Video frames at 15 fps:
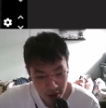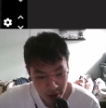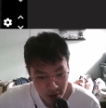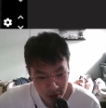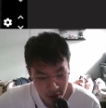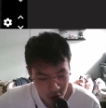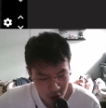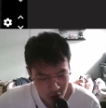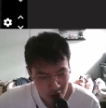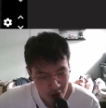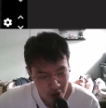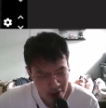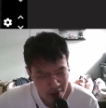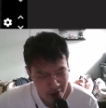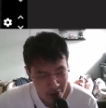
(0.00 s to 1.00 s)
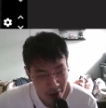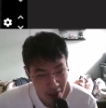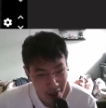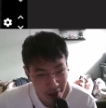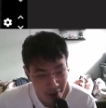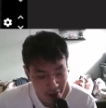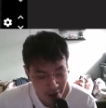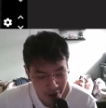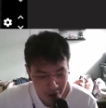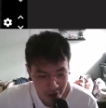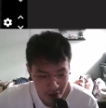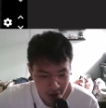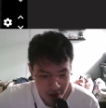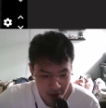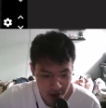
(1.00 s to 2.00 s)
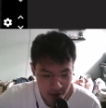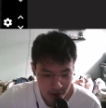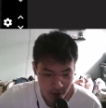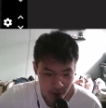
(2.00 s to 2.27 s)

It will always ride grade three first.